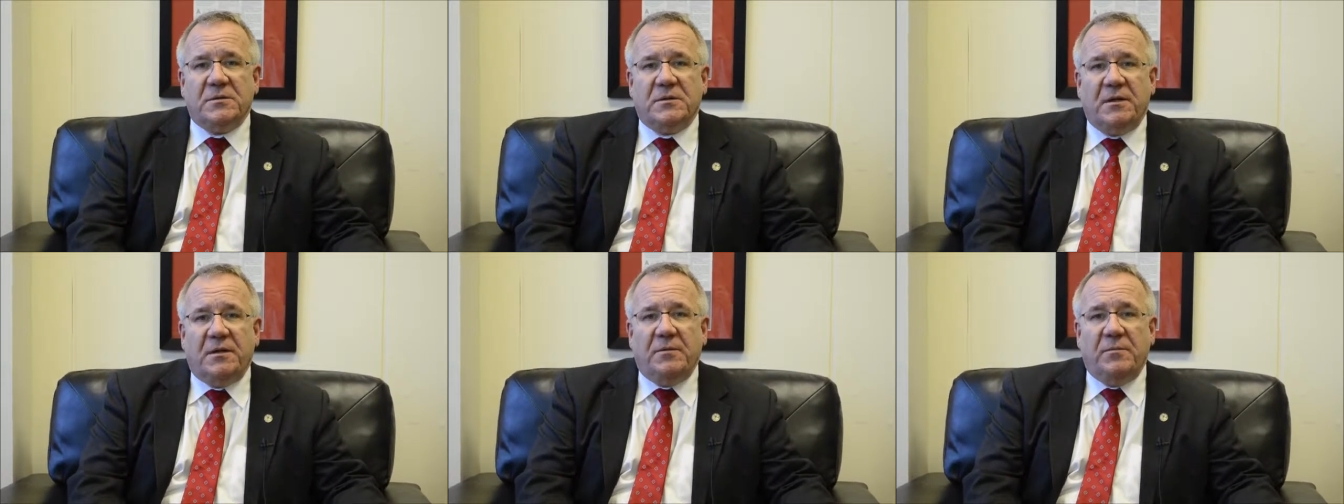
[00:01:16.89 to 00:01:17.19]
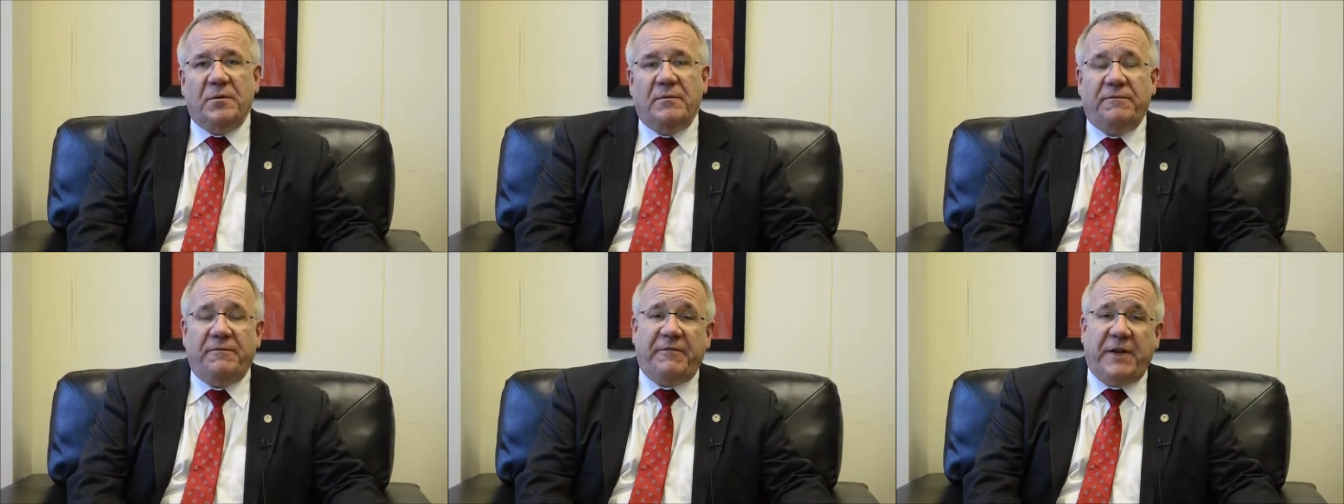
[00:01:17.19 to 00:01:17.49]
that have
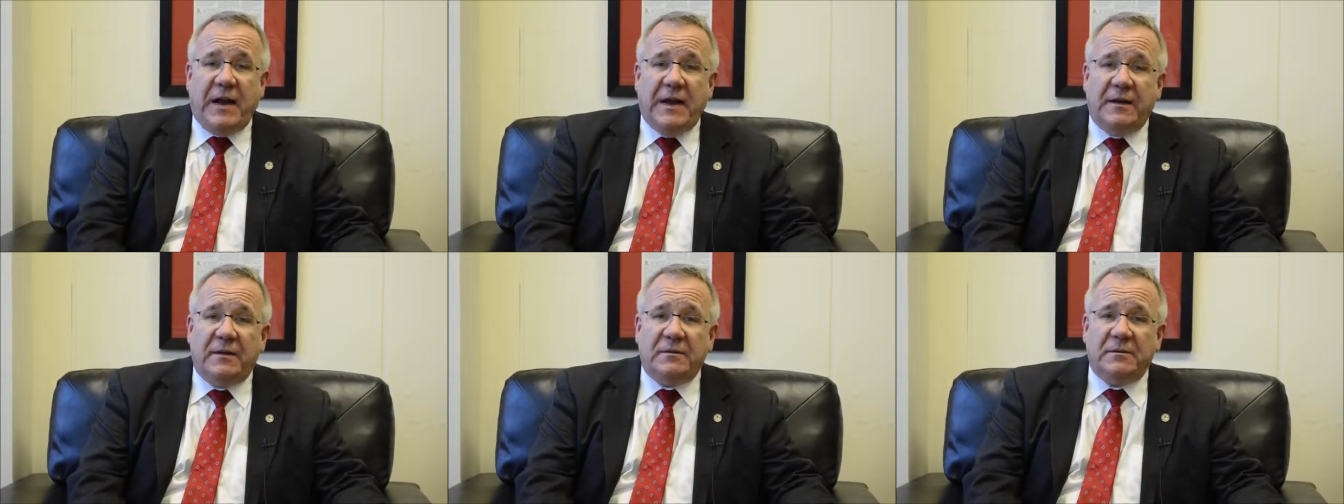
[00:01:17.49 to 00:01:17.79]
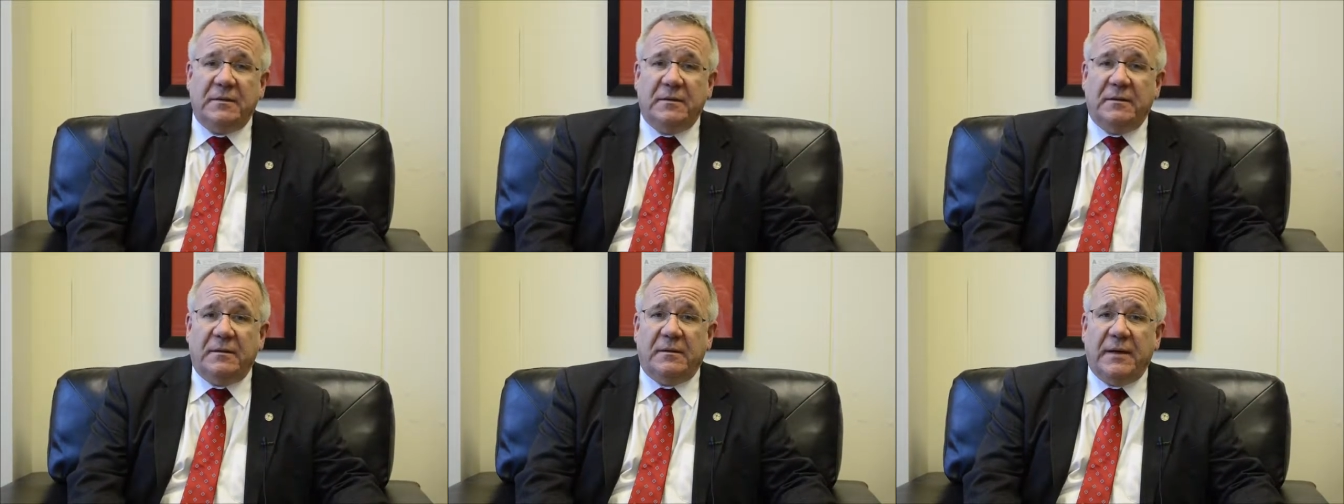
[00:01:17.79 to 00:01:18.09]
been filed
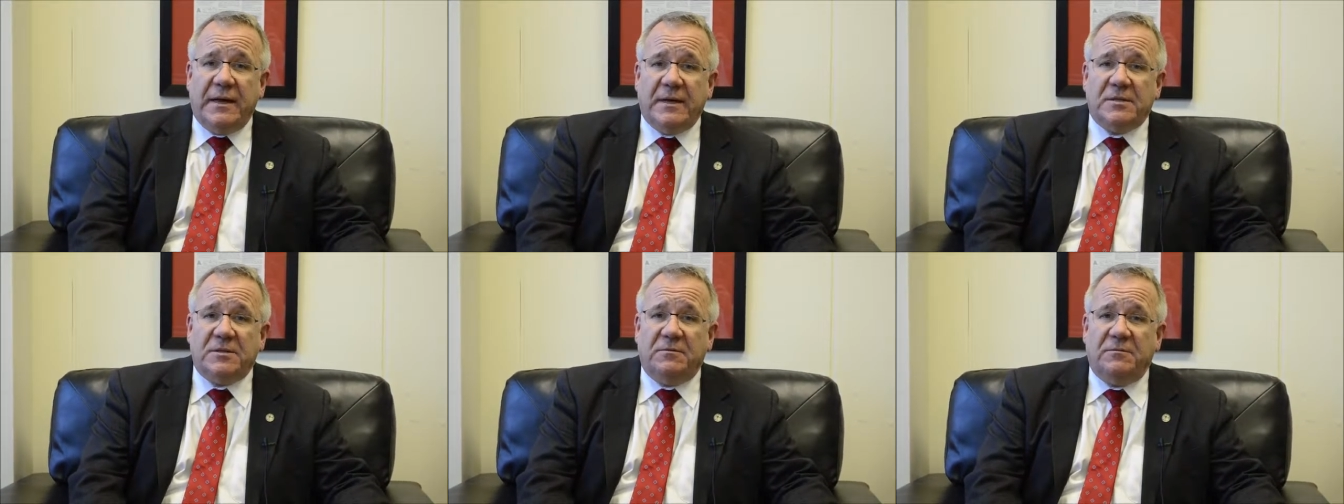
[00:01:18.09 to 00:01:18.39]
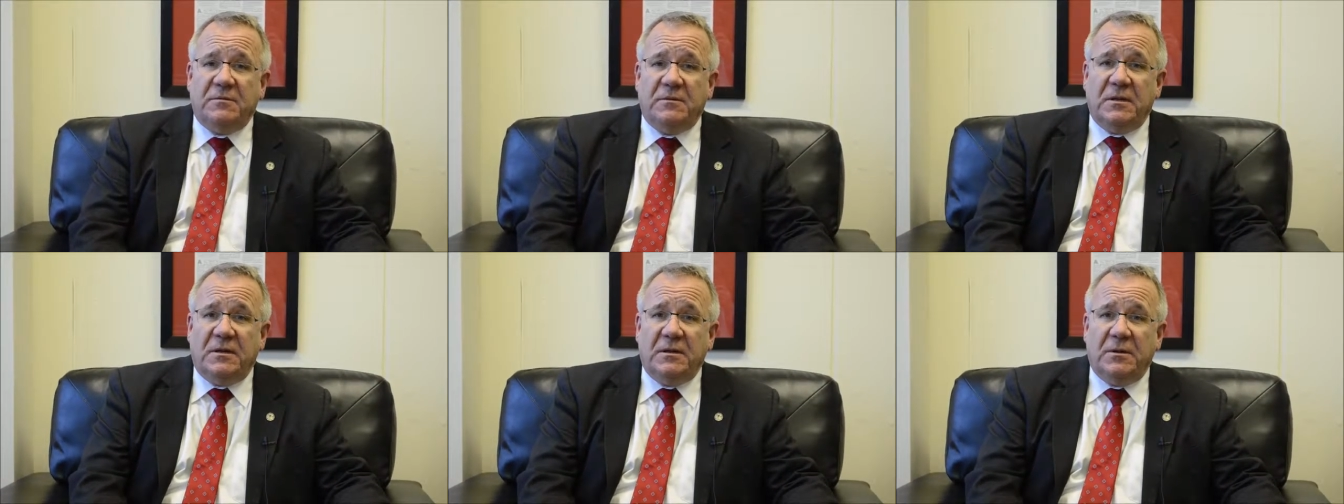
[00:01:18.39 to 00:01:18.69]
in the last
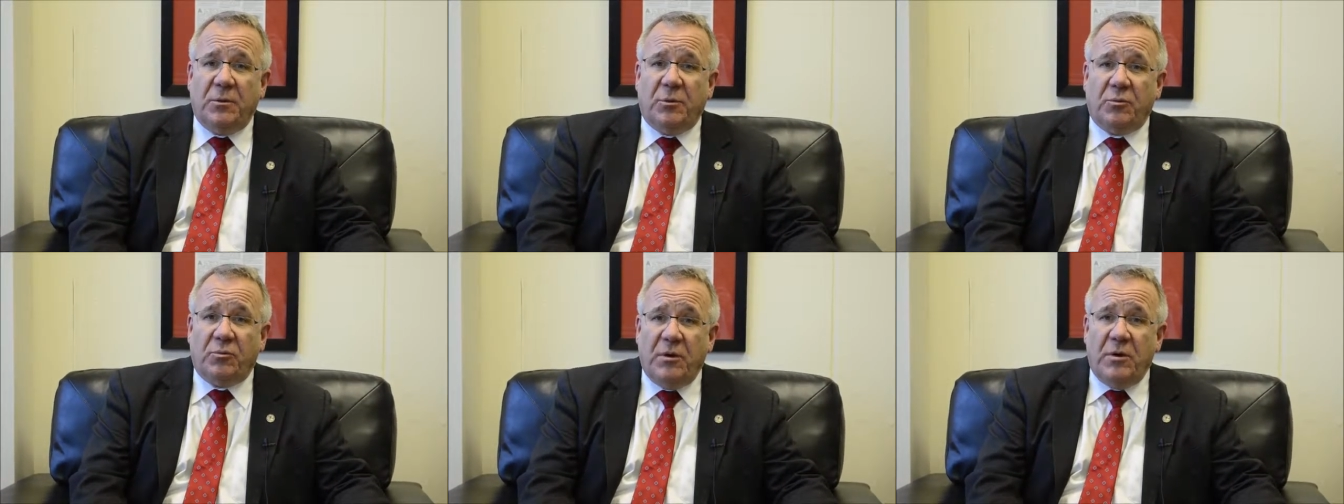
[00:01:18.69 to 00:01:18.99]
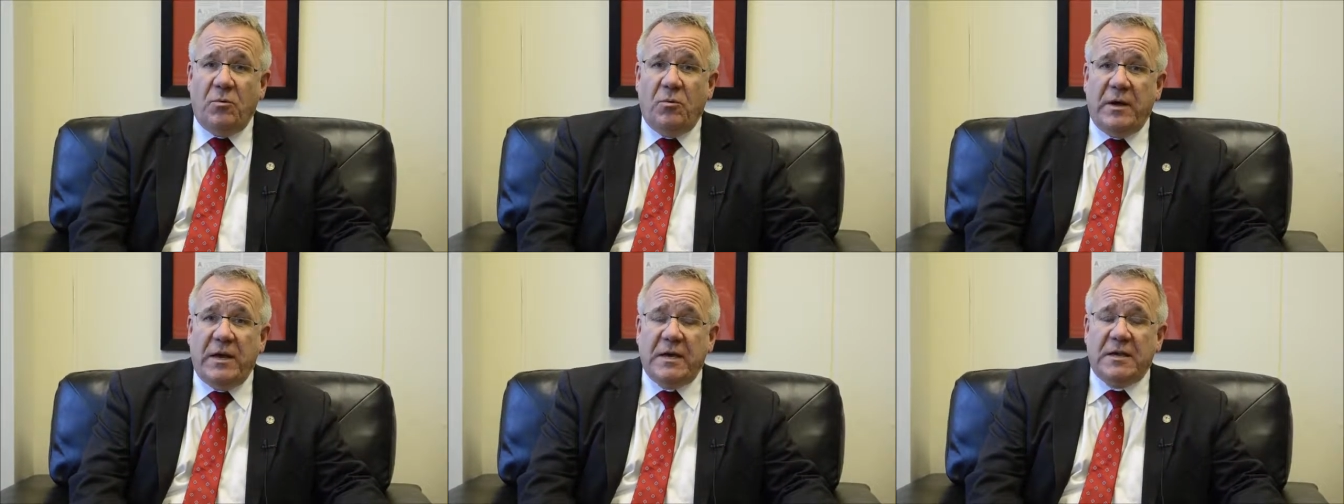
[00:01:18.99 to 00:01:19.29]
uh, three
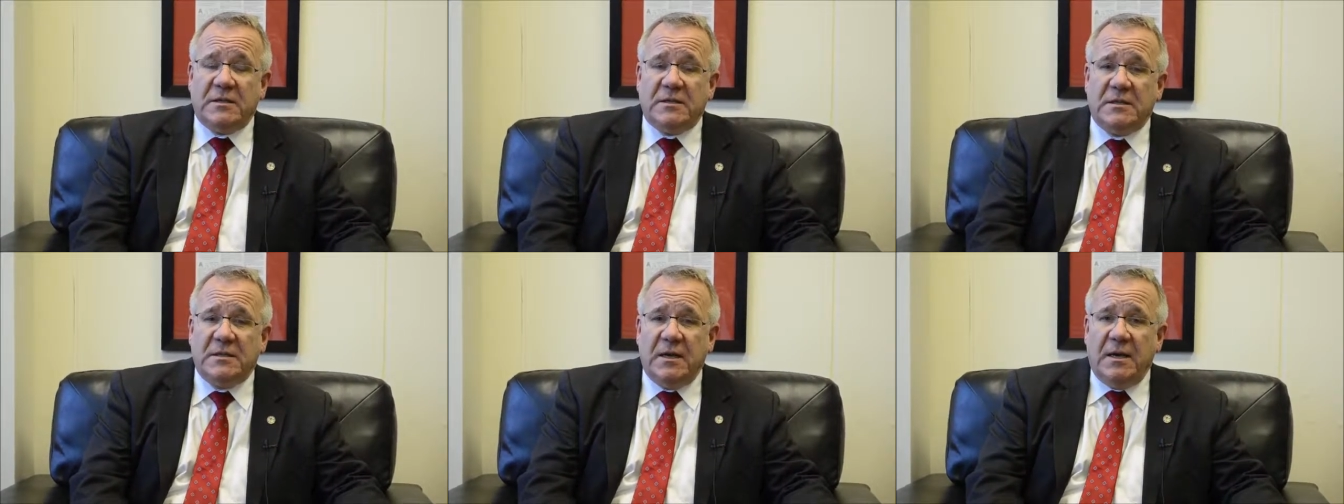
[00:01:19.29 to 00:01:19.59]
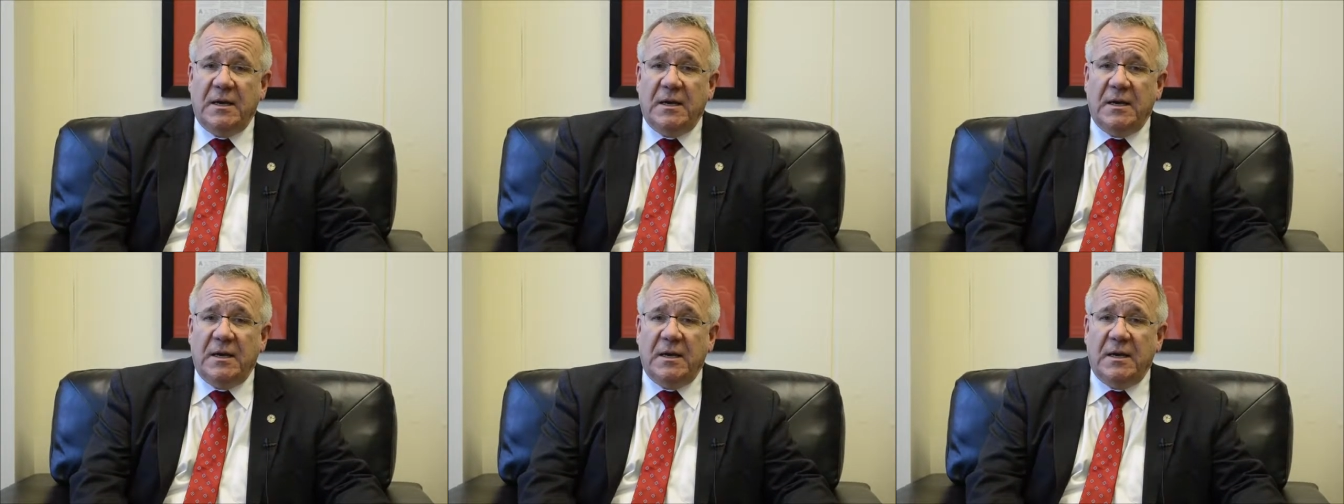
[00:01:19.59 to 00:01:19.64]
weeks.